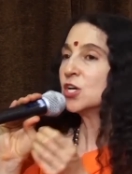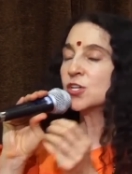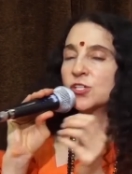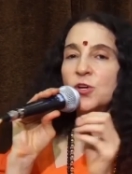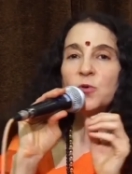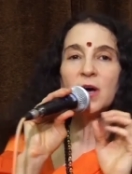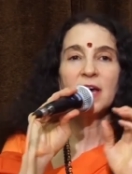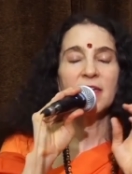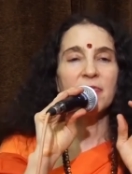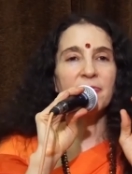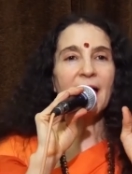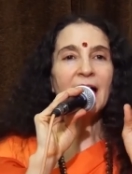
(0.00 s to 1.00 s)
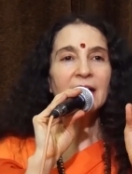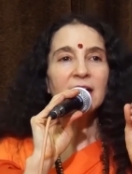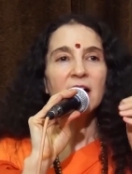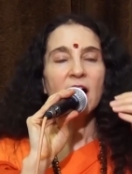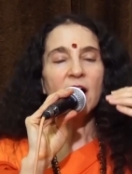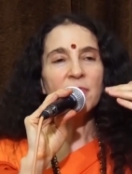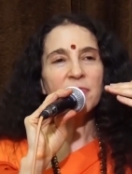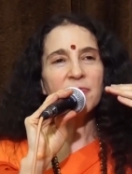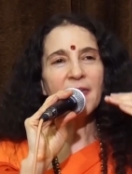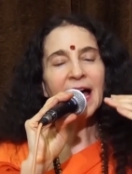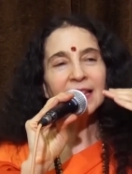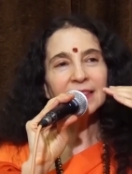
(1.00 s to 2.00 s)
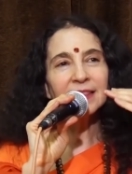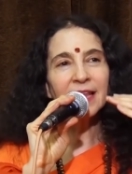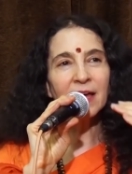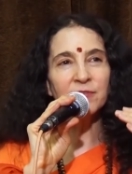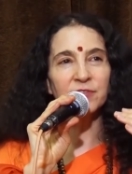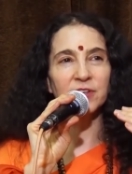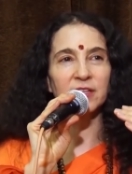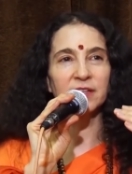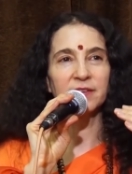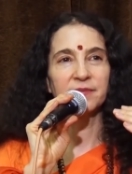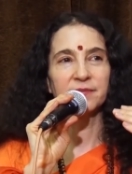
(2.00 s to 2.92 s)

So that on that level,